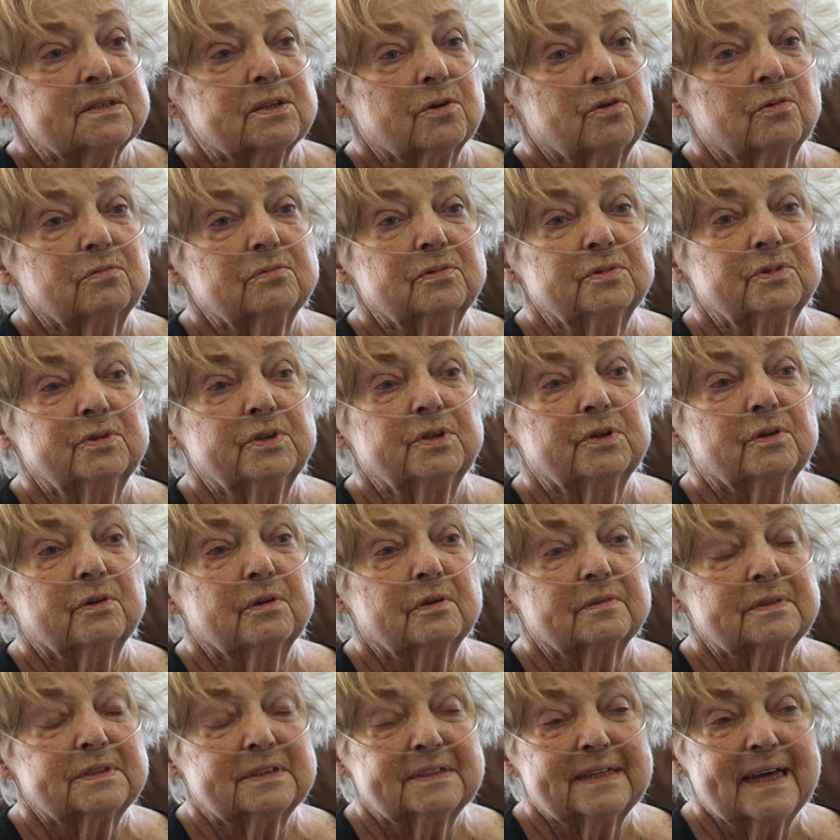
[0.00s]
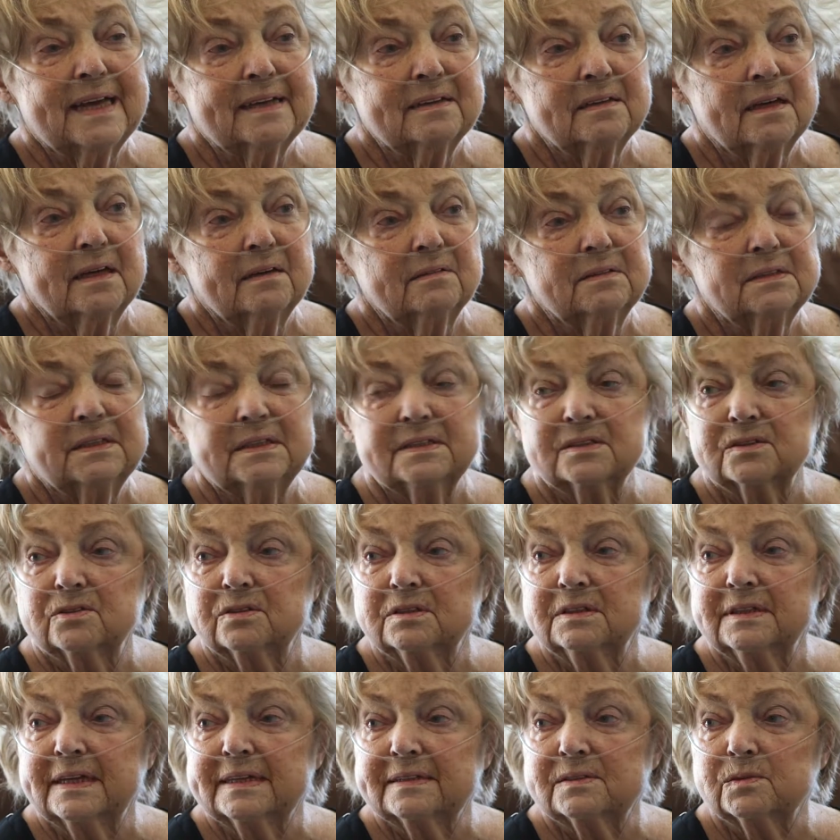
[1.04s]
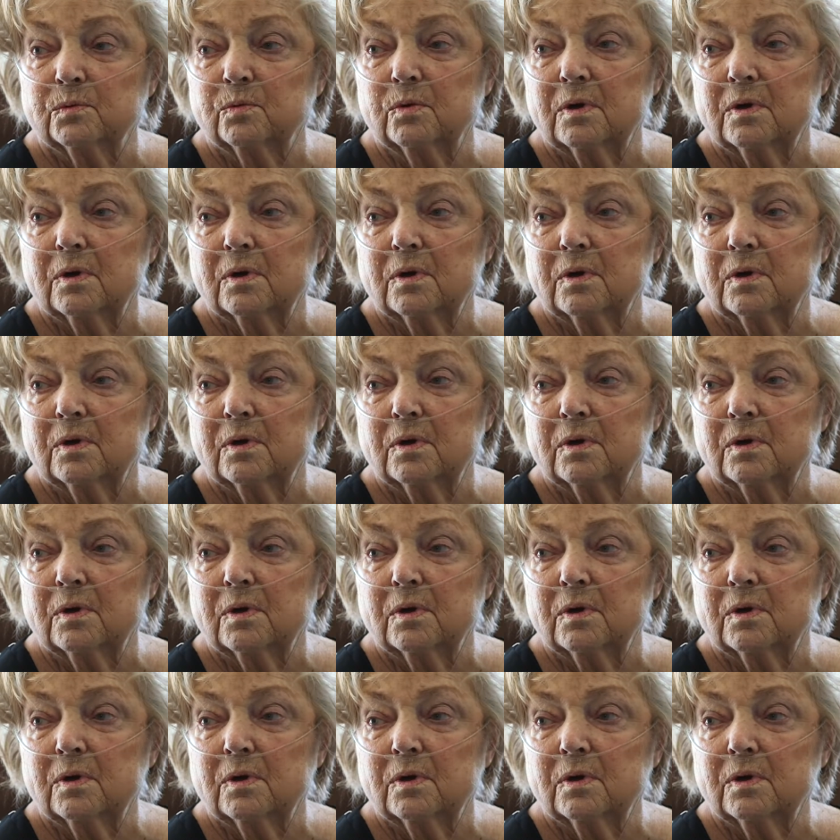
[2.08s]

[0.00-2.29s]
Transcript: So Staten Islanders couldn't get to